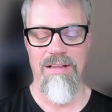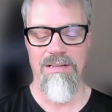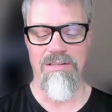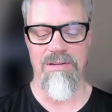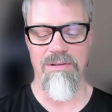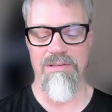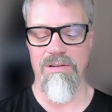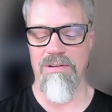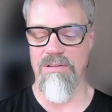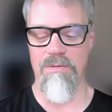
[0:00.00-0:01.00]

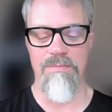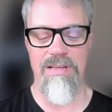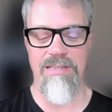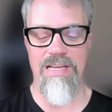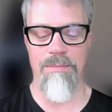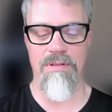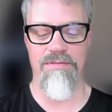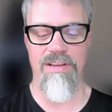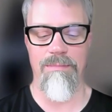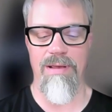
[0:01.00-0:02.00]
So please come with
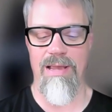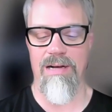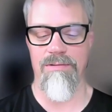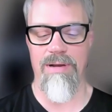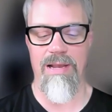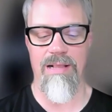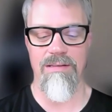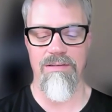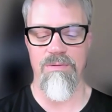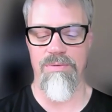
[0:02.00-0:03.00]
feedback,
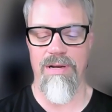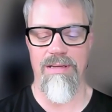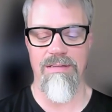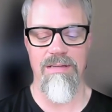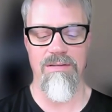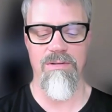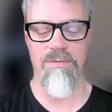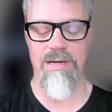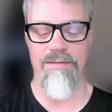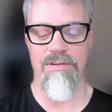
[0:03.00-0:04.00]
rants or praises or
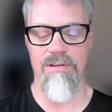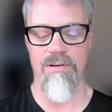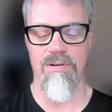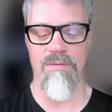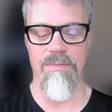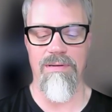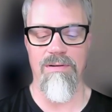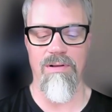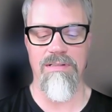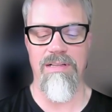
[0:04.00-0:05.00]
whatever. But
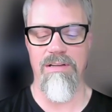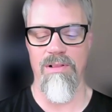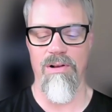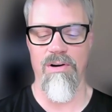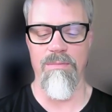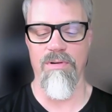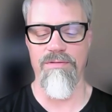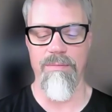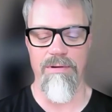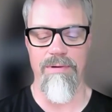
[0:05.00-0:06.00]
honestly, you learn more
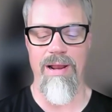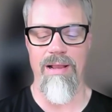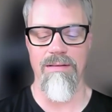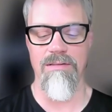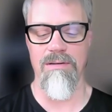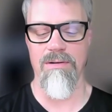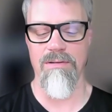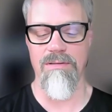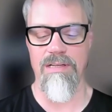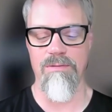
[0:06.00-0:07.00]
from the rants.
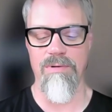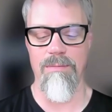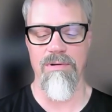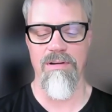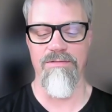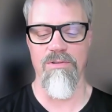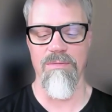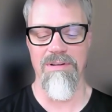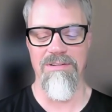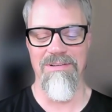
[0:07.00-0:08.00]
So that's what I'm looking
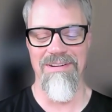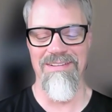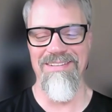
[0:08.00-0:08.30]
forward to.